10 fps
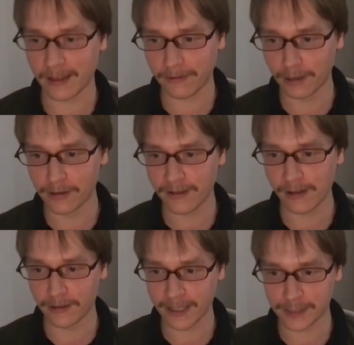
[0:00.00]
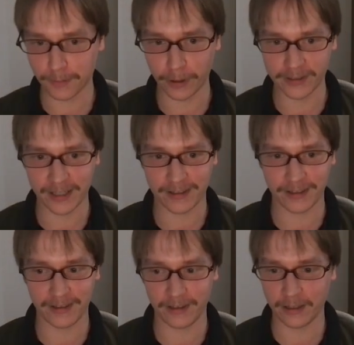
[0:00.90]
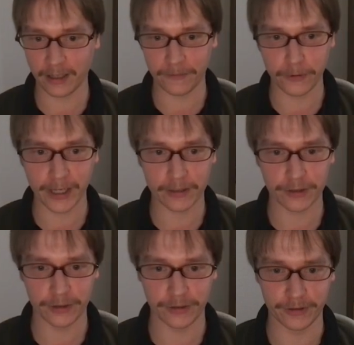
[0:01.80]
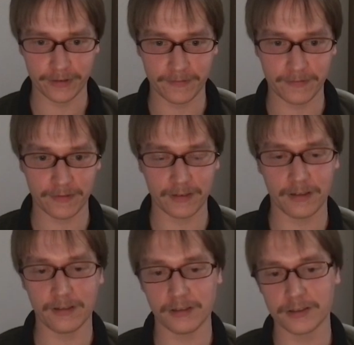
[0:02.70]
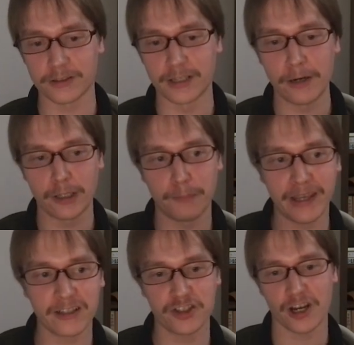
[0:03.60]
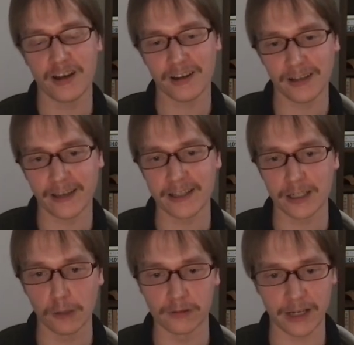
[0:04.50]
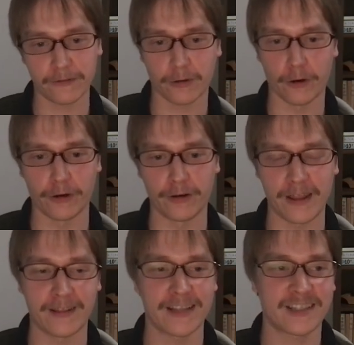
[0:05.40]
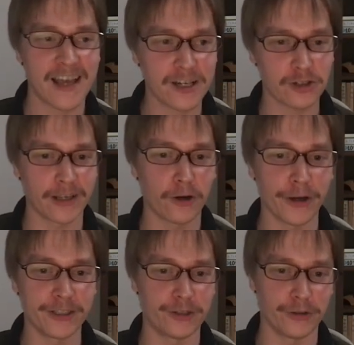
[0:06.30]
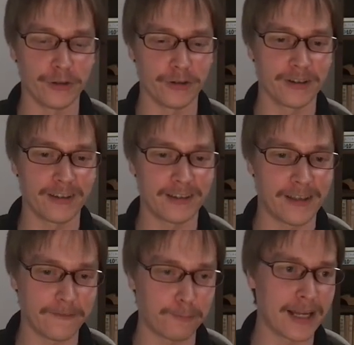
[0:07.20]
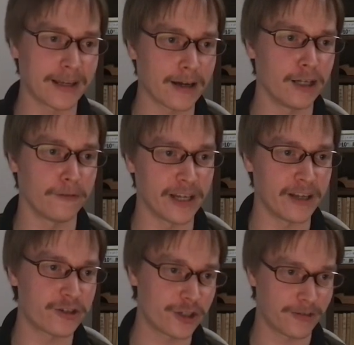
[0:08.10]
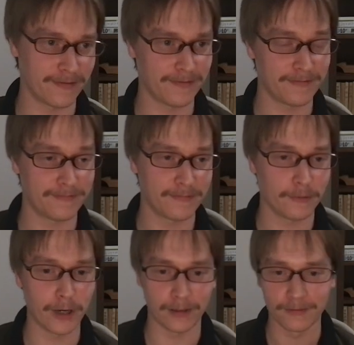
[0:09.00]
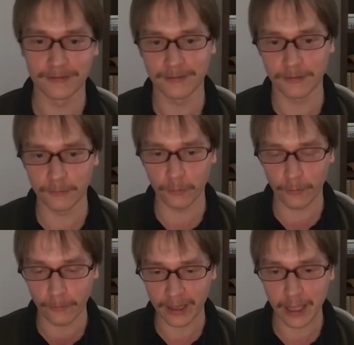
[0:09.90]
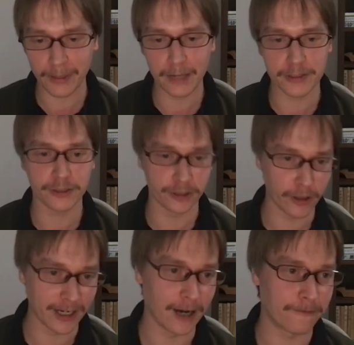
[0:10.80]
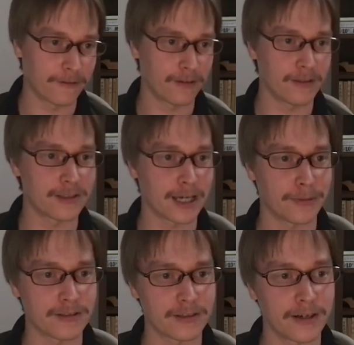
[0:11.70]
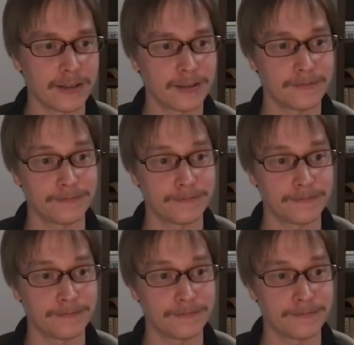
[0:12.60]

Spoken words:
will learn this point that if you get to surround a big chunk, like this lower left corner, then that's actually going to give black a kind of an edge. Well, when they become strong enough, this happens, right?